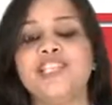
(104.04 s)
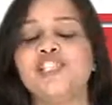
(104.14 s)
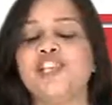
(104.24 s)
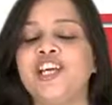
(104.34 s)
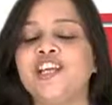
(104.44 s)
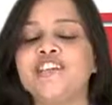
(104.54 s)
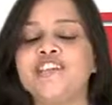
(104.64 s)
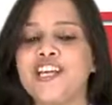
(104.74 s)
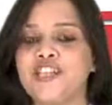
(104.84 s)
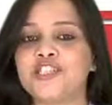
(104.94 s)
Genius
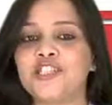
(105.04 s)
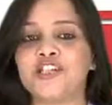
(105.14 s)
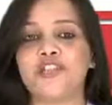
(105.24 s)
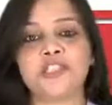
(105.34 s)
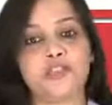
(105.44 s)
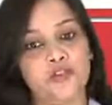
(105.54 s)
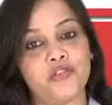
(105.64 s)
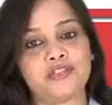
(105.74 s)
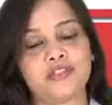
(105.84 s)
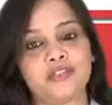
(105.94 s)
Attestation
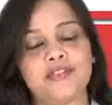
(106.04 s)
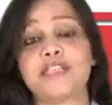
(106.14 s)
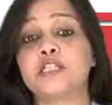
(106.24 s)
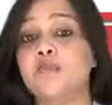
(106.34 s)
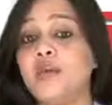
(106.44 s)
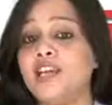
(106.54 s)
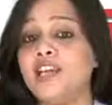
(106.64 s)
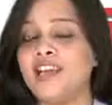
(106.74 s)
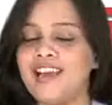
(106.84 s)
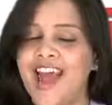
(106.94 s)
Services,
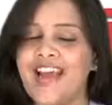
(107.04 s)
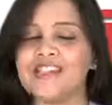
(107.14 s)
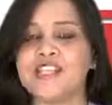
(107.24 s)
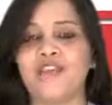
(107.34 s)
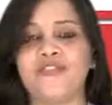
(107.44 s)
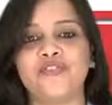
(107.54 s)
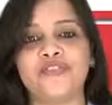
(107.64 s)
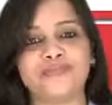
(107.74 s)
speedy and safe.